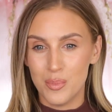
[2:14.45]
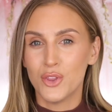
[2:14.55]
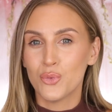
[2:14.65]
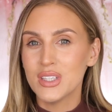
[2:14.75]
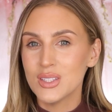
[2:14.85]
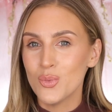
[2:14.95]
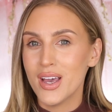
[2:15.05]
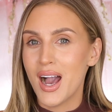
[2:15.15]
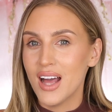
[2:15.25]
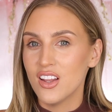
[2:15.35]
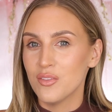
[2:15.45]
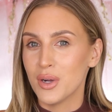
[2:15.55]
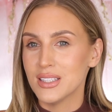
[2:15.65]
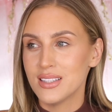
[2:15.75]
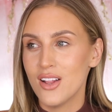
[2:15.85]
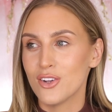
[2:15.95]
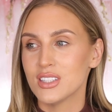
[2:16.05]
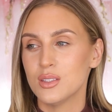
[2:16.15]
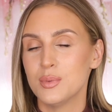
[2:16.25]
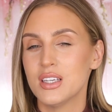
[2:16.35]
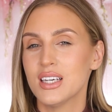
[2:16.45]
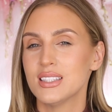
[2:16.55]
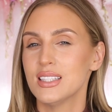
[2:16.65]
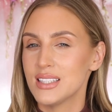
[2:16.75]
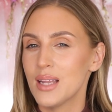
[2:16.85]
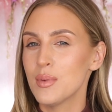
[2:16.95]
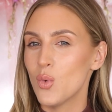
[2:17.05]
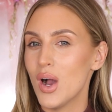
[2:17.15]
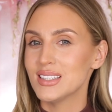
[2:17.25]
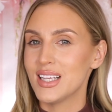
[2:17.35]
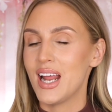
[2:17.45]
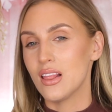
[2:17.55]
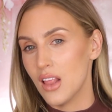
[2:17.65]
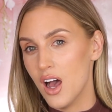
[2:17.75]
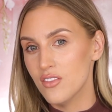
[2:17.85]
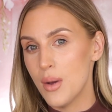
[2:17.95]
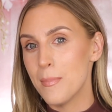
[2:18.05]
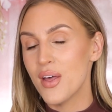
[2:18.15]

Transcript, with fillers: But the reason why I love Bright Cellars is because they send me wines that I love,